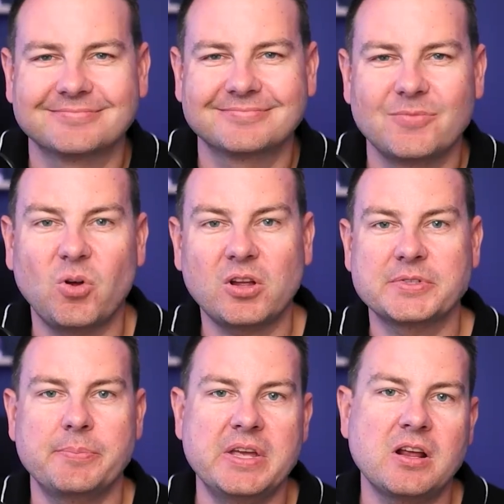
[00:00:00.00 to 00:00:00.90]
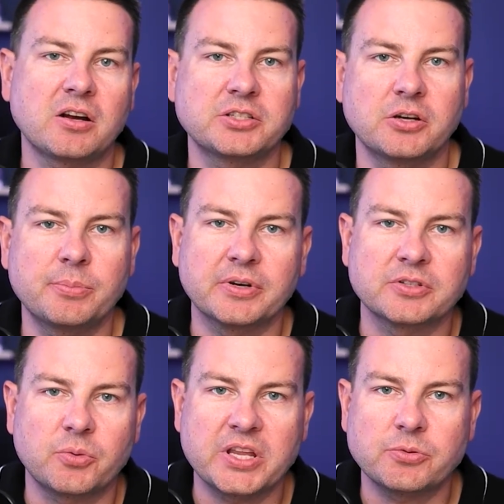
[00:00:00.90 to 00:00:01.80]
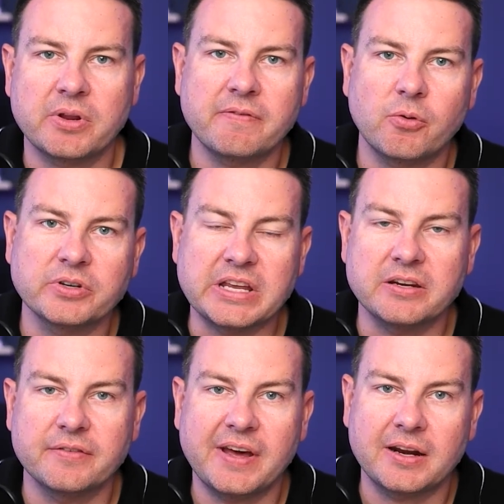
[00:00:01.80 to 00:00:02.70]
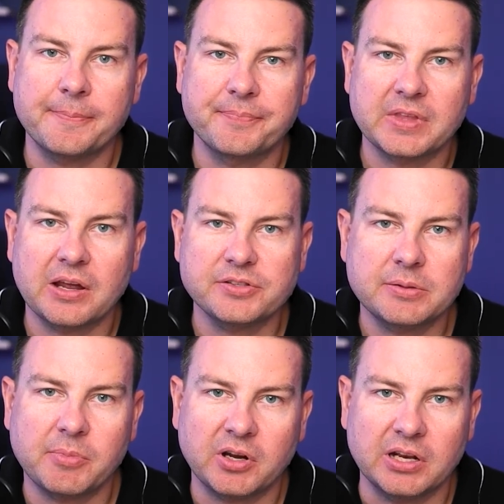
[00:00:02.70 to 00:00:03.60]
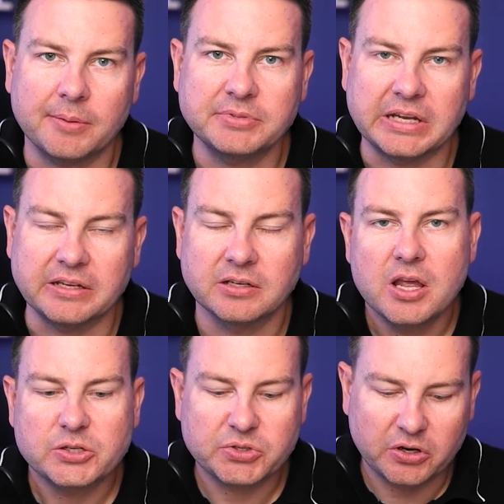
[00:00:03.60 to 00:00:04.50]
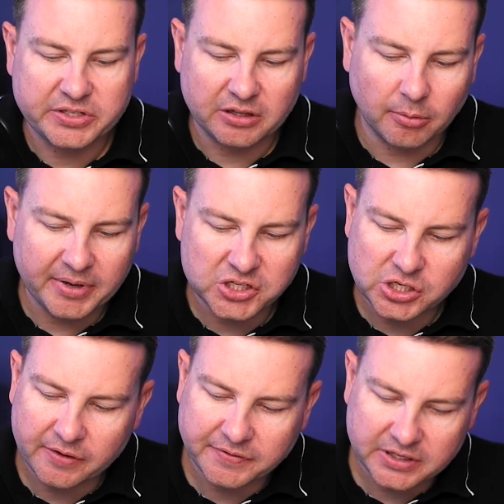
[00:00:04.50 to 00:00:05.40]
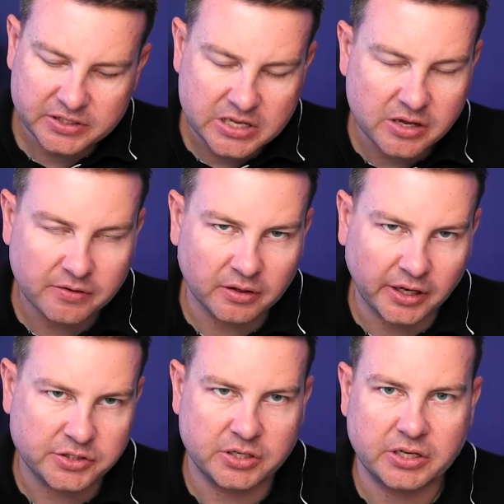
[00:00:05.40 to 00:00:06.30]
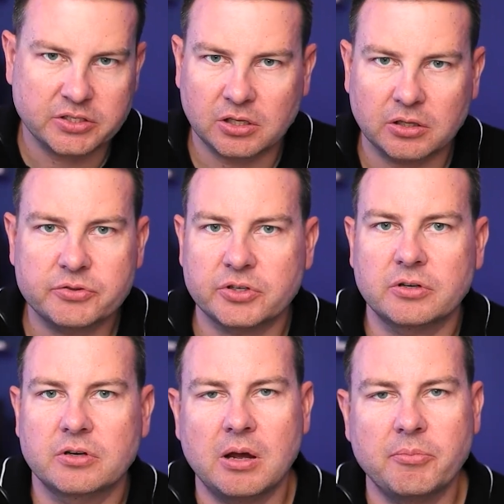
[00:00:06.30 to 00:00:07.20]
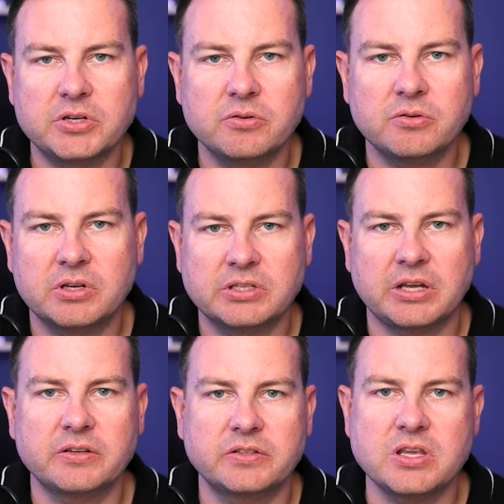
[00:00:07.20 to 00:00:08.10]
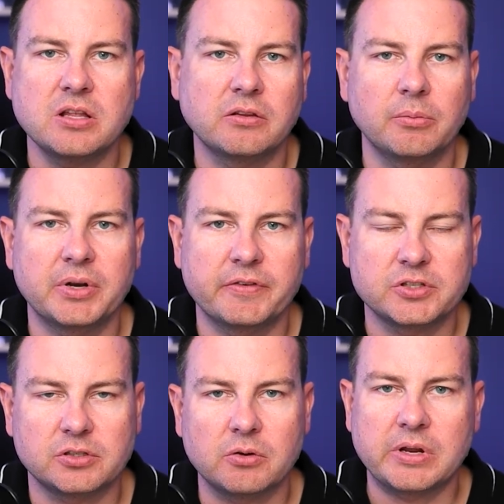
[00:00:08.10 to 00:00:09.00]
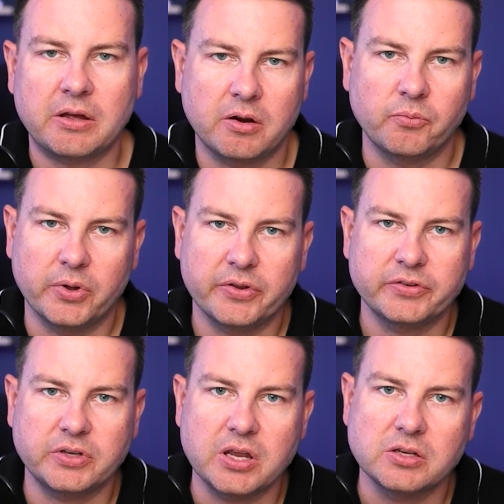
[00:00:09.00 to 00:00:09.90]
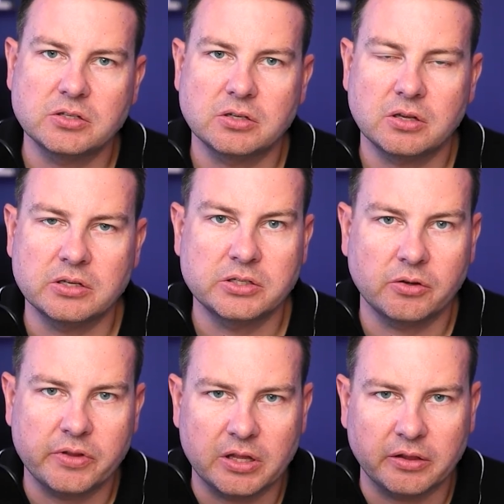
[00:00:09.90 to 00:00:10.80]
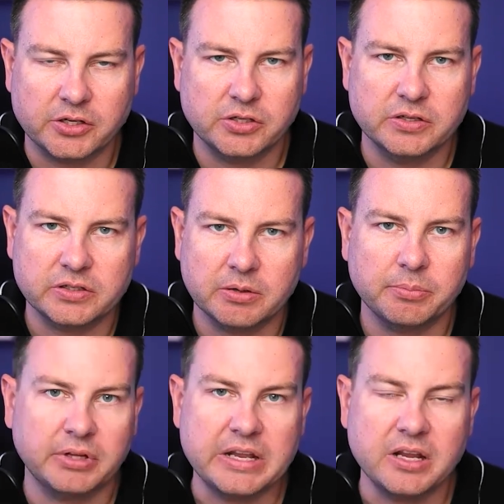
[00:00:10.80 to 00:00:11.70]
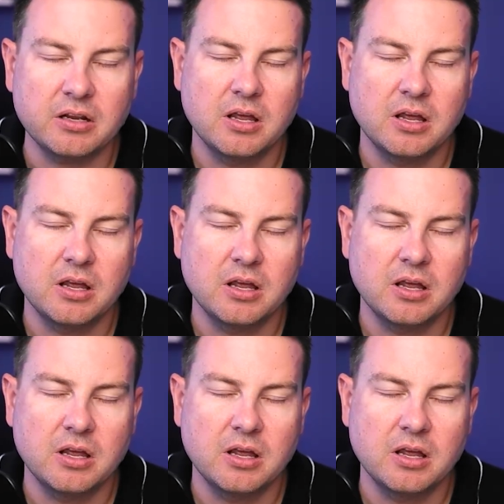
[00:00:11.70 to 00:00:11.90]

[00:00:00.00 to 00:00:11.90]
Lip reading: Welcome to mid-October 2024 Dayton, Nevada housing market update. So we're starting to see a little bit of shift as the election gets closer. We do tend to see a little bit of a slowdown in real estate until the election is completed.